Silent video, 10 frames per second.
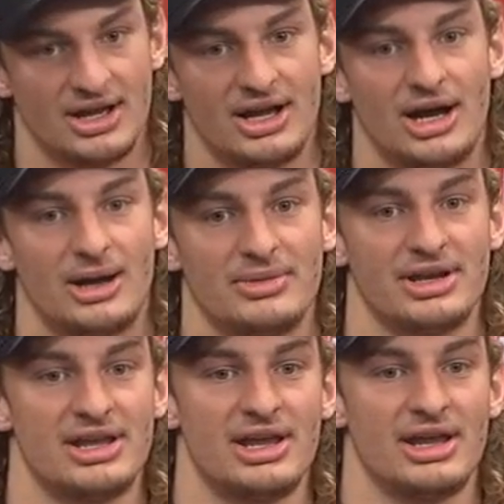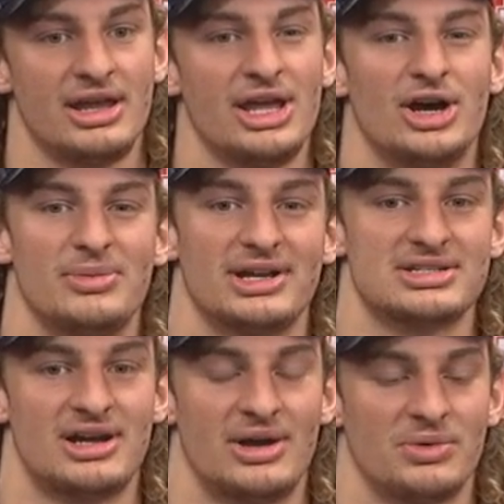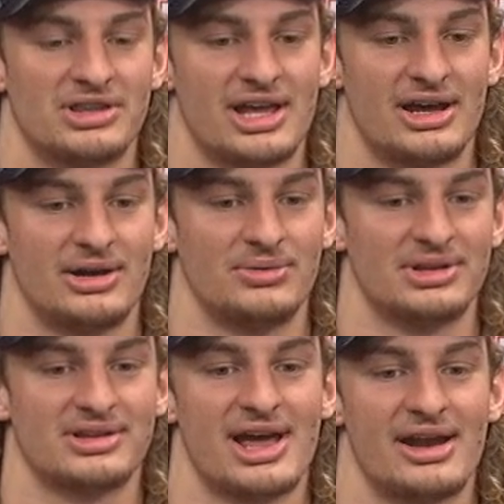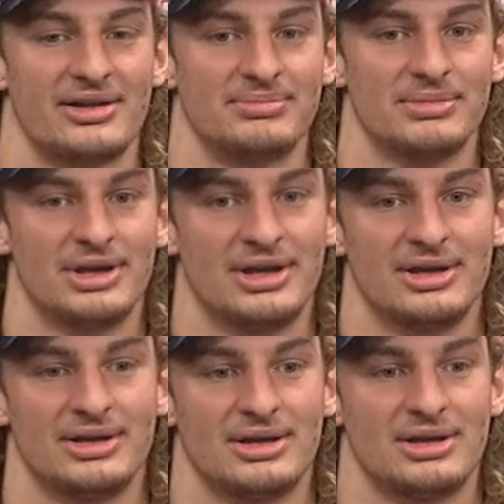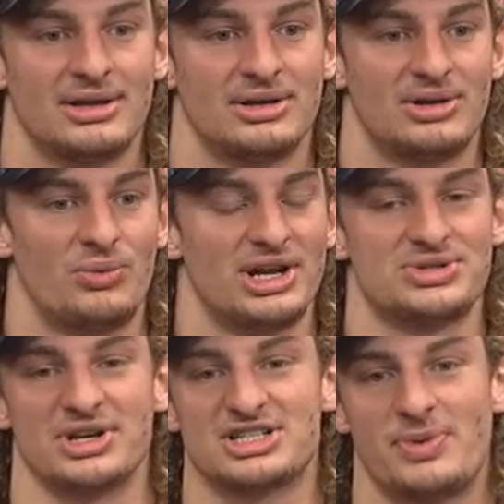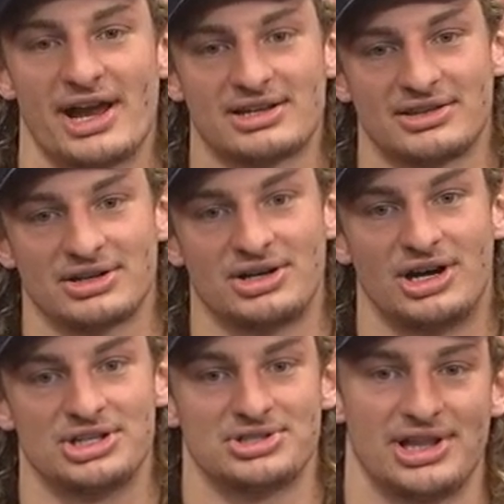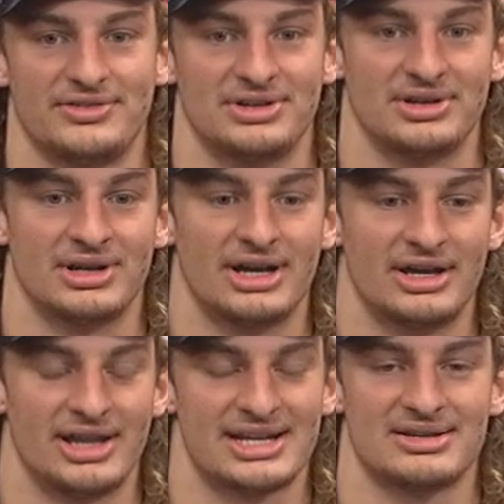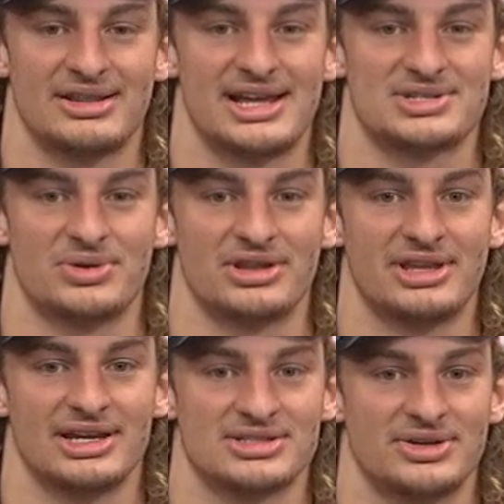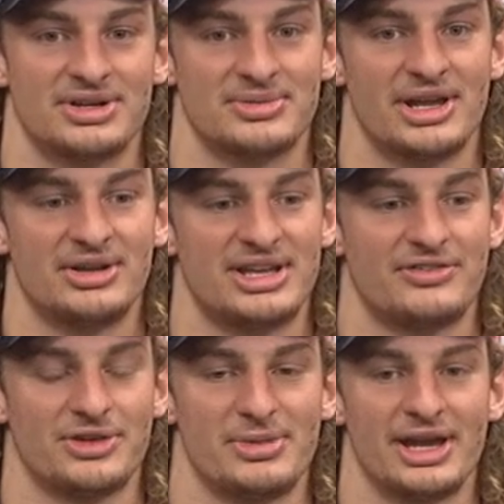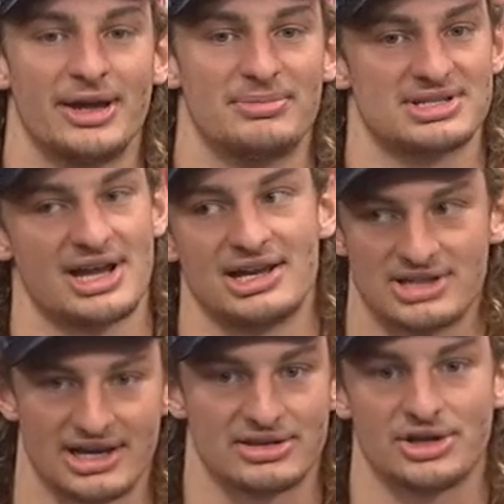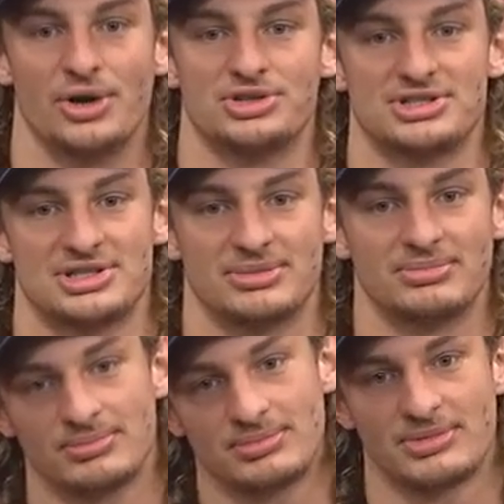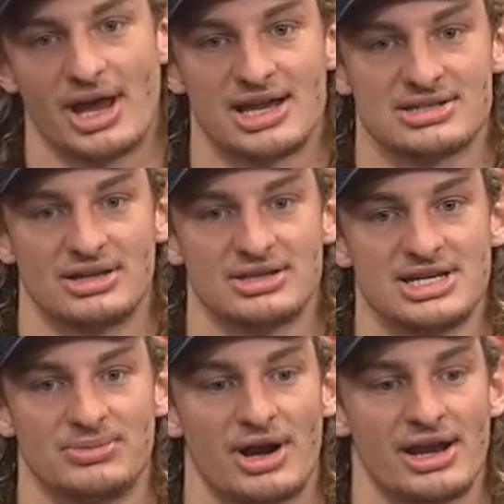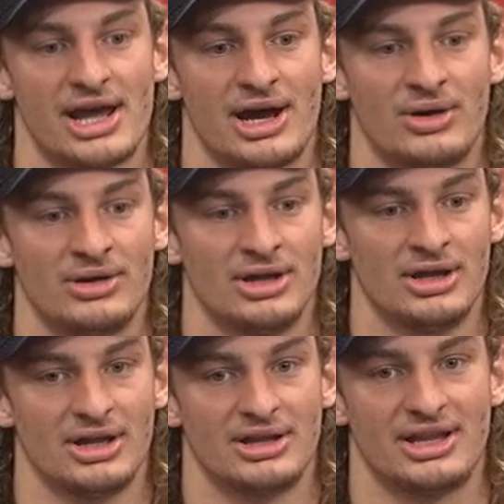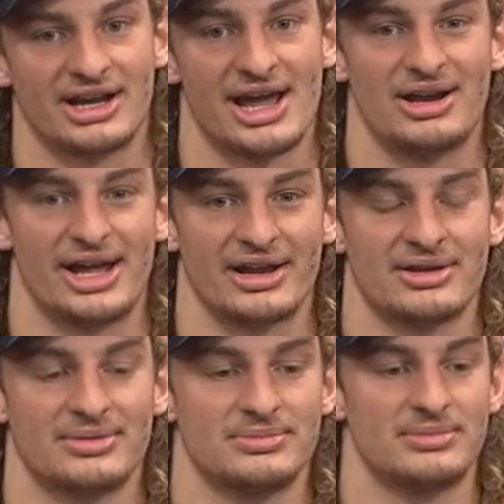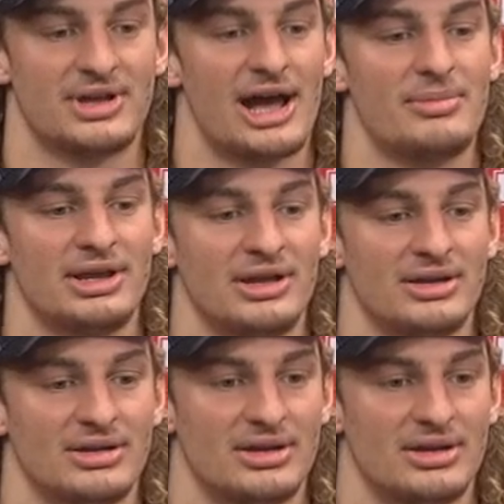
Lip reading: And he helped me a ton with kind of what to expect at the college level and that sort of thing. So it'd definitely be him, besides like the coaches and guys on the team right now, that kind of like got me